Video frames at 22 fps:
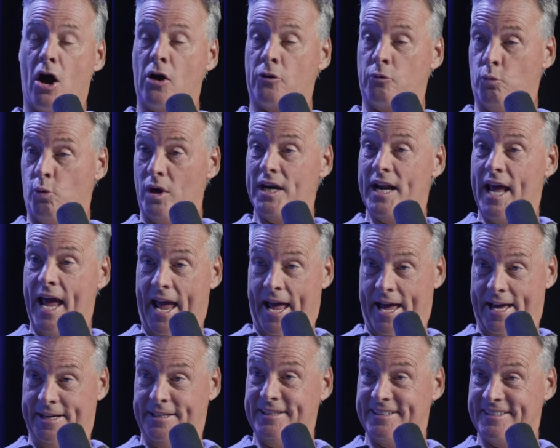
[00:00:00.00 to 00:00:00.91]
on hmm. one
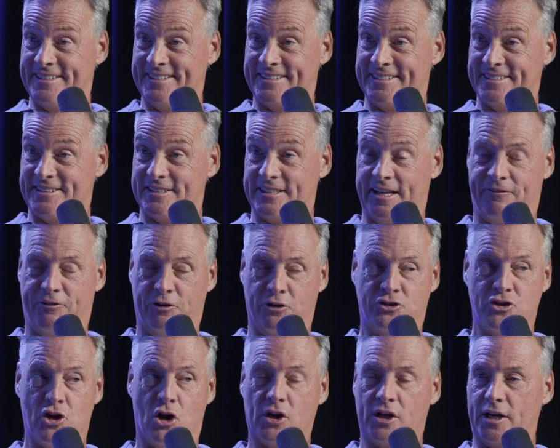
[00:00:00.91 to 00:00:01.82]
hand, if you're
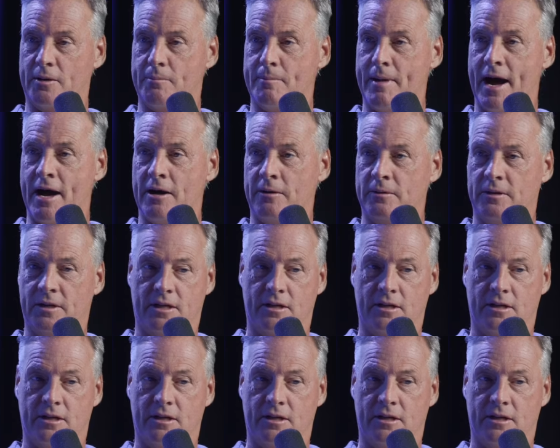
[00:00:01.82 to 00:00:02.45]
talking about